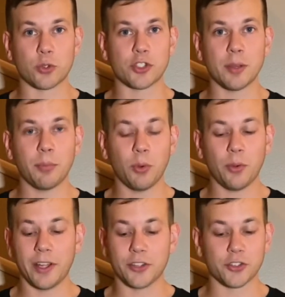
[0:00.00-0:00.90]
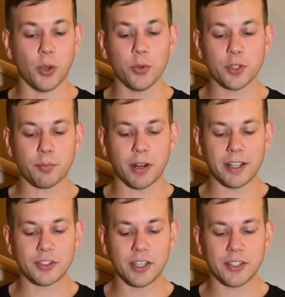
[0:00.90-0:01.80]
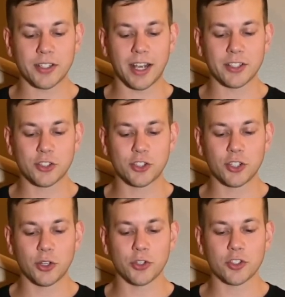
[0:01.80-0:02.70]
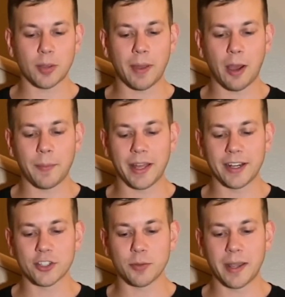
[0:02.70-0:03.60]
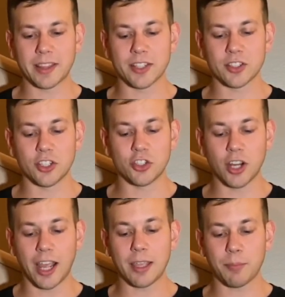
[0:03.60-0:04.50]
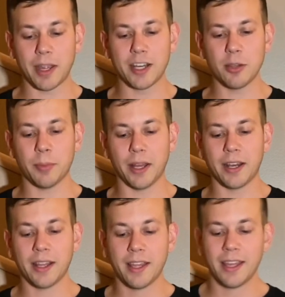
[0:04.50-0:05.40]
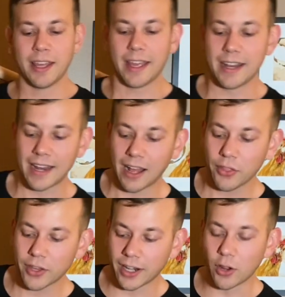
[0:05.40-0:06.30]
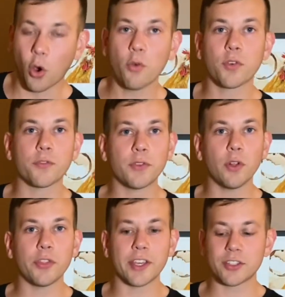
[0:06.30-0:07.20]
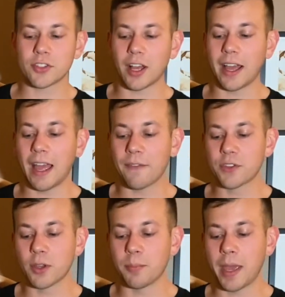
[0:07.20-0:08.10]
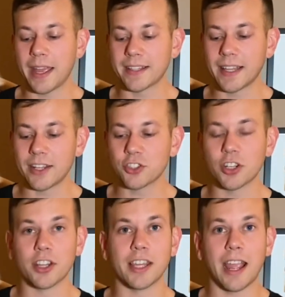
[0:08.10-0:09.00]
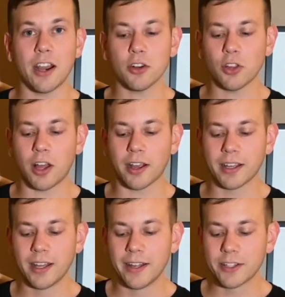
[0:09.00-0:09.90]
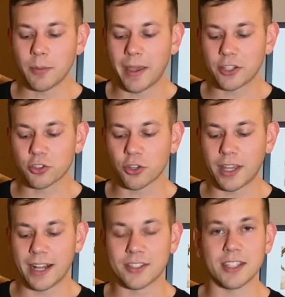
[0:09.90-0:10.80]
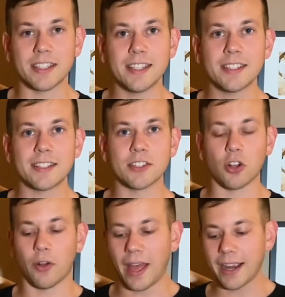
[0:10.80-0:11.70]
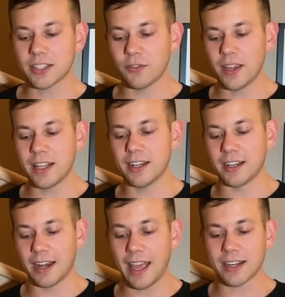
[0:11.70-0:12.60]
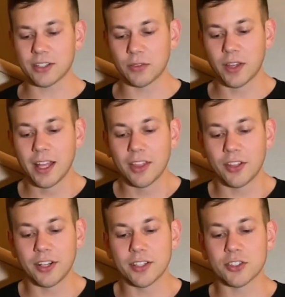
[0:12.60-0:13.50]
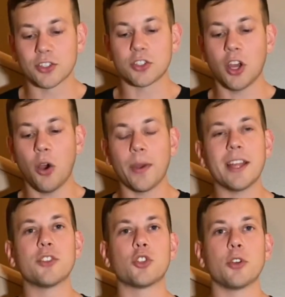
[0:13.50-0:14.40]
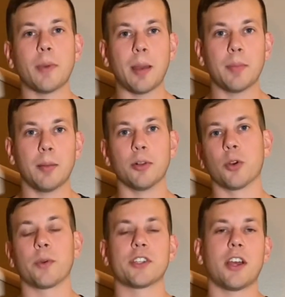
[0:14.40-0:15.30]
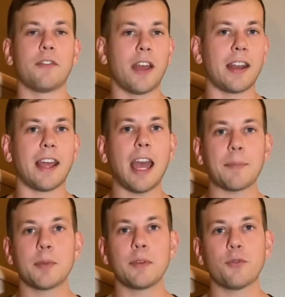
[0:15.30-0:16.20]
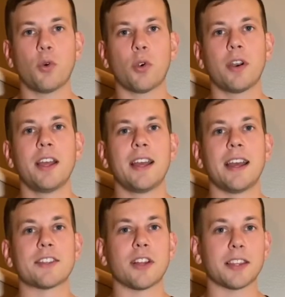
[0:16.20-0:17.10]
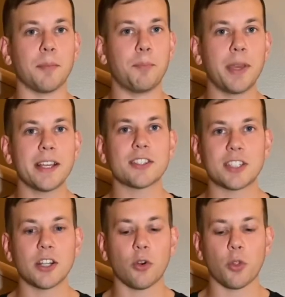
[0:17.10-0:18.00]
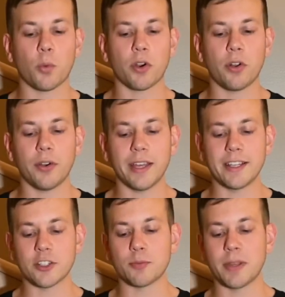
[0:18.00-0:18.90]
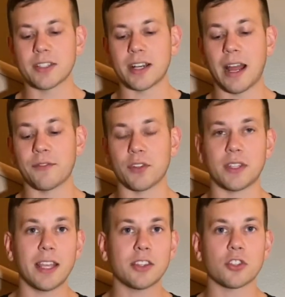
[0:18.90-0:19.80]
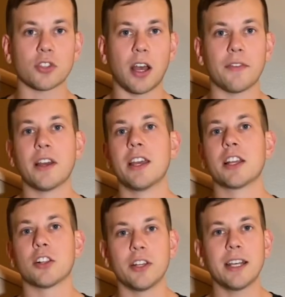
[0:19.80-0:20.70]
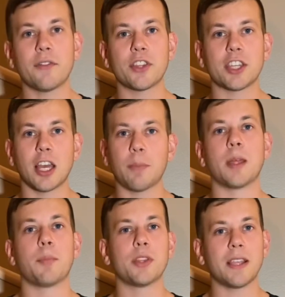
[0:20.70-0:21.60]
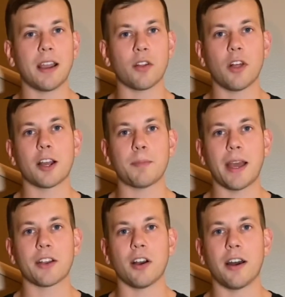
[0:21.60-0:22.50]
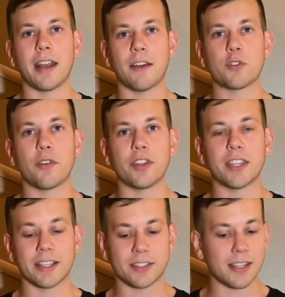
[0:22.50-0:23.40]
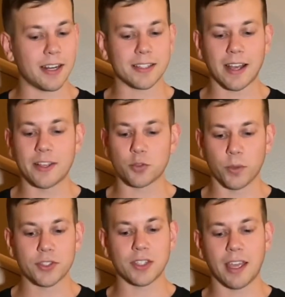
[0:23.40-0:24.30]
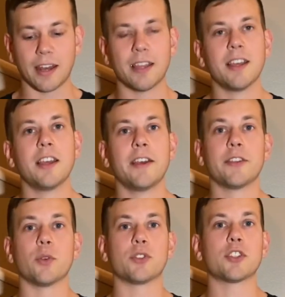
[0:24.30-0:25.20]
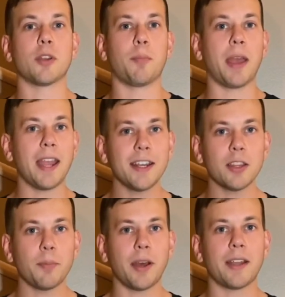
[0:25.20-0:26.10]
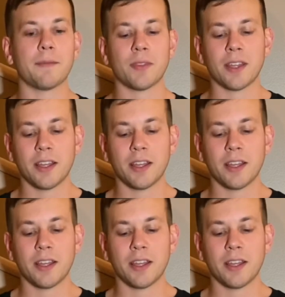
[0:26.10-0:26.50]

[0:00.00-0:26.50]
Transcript: were simple and so was the process, I still somehow managed to make this a giant pain in the butt. And now that I overfilled this, I have to pay attention to the airlock to make sure that as the yeast is all activated and active, that it doesn't go into my bubbler, which I've had happen before. It's not the biggest deal in the world. It just means that I have to take this off, clean everything up, and put the airlock back on after everything is sanitized once again. So it's just a pain in the butt.